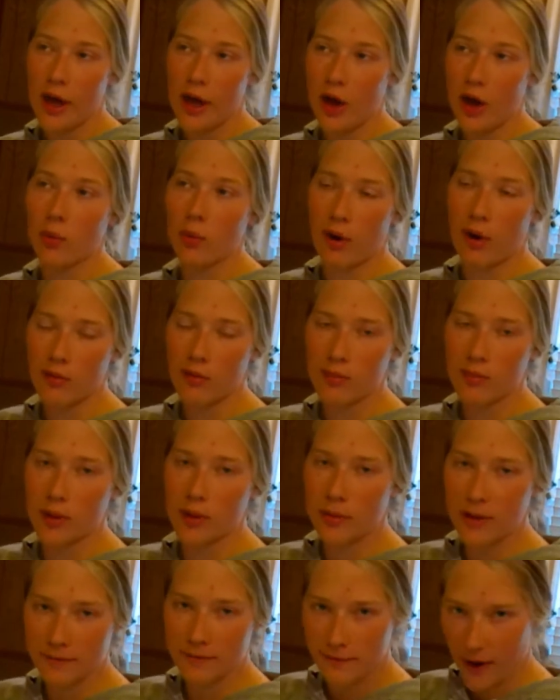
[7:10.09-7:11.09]
it'll probably
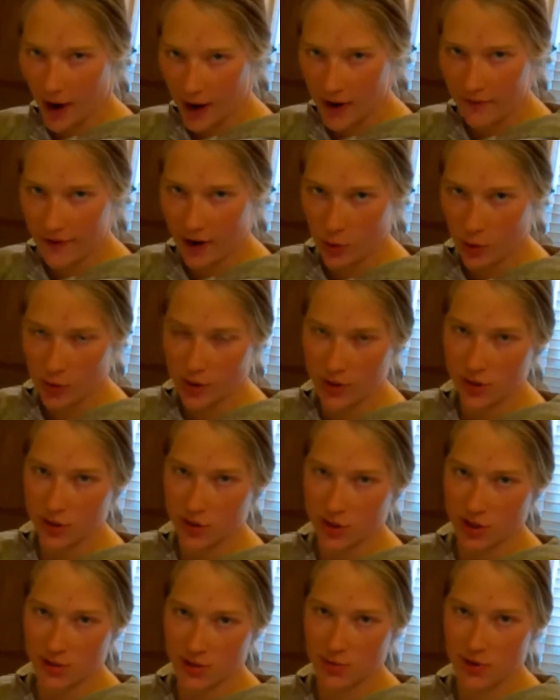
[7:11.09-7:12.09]
be 5
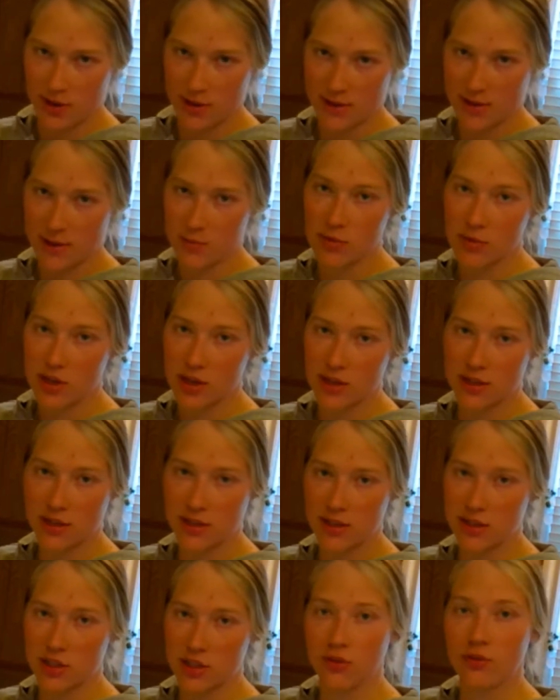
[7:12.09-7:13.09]
hours just because the meat is
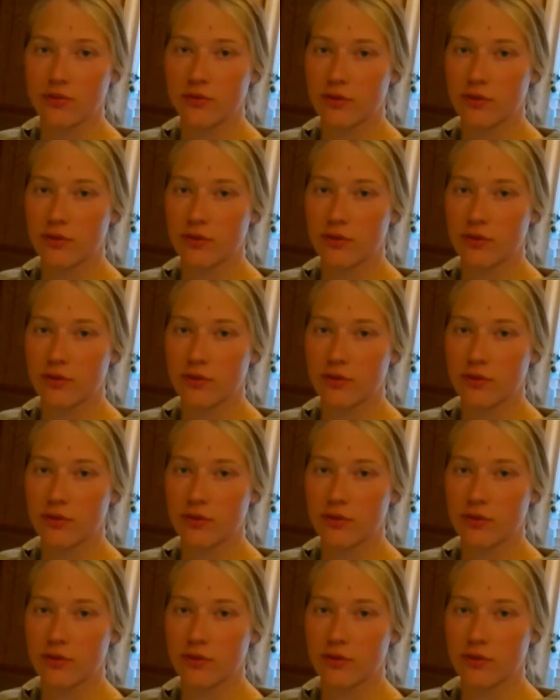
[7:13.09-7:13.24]
still